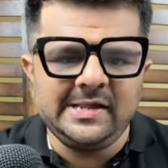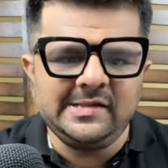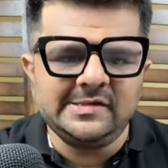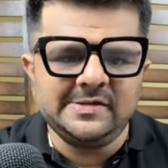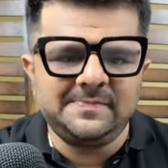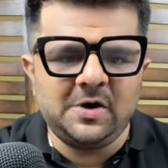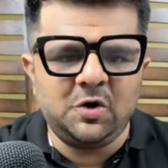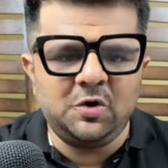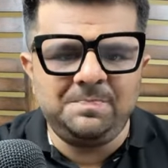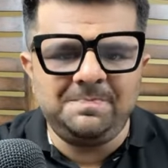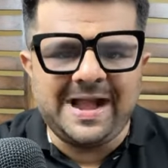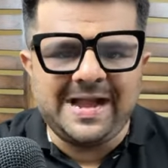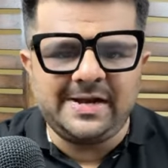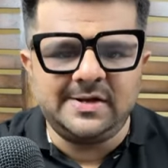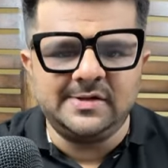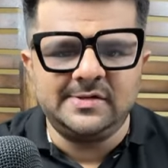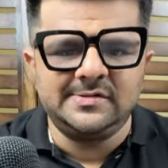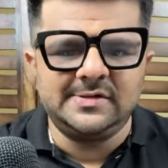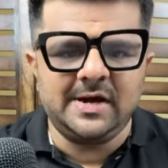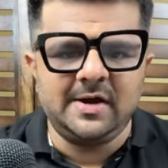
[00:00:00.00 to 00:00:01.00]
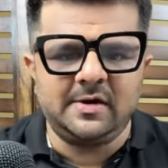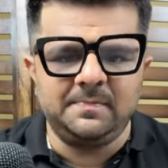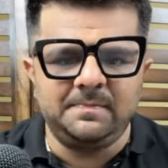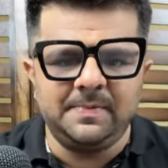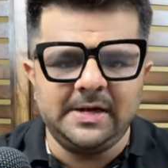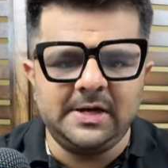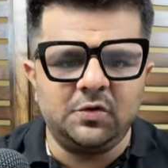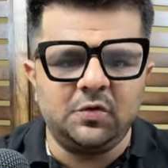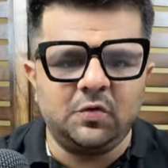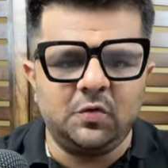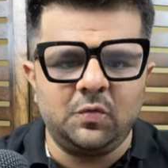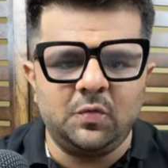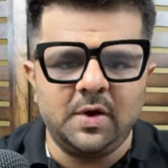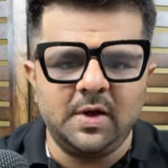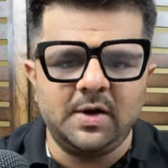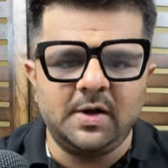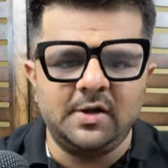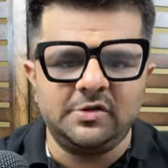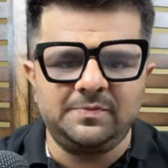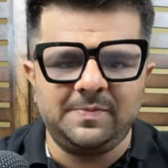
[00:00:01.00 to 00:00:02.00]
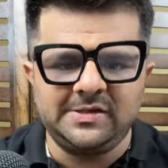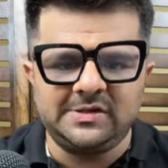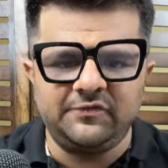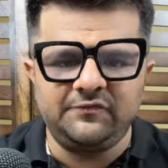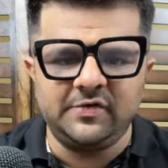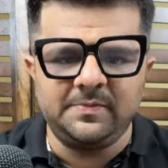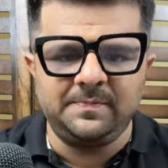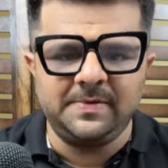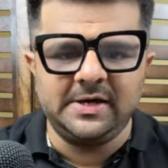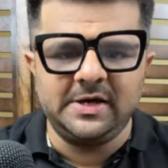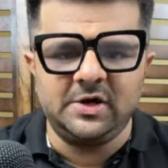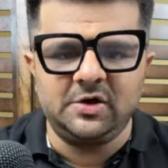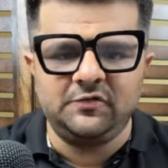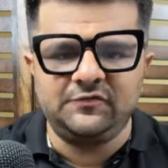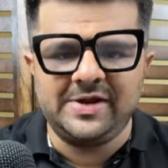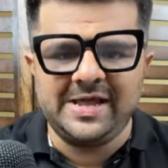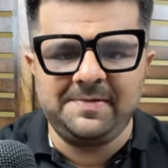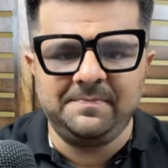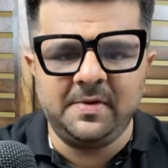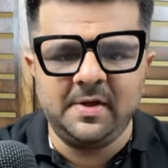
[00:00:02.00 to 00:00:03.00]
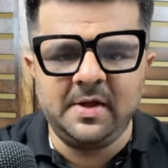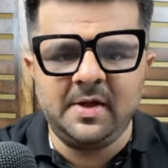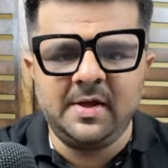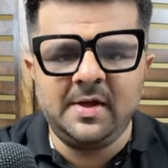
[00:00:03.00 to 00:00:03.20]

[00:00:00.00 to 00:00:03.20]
is about patterns that repeat over a specific period of time.